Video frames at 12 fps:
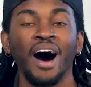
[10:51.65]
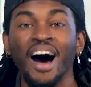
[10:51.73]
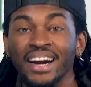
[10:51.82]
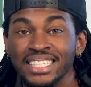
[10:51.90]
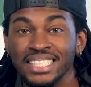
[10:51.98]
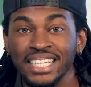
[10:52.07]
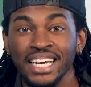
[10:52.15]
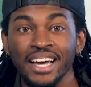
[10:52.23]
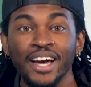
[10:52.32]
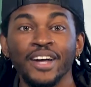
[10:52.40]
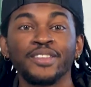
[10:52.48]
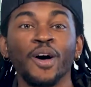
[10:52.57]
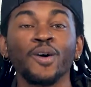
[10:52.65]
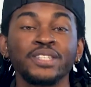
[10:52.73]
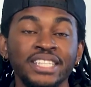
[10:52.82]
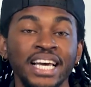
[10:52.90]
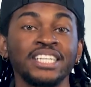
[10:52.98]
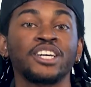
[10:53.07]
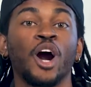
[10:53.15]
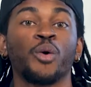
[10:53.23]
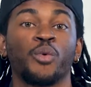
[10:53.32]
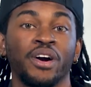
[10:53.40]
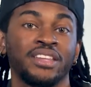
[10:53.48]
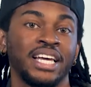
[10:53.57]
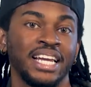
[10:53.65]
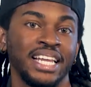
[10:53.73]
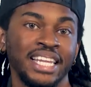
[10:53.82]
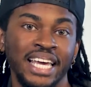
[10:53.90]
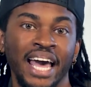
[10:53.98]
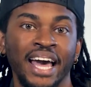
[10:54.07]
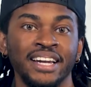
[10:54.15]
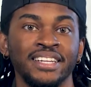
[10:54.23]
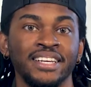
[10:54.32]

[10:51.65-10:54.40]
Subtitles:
honestly, those things are worth it in the end.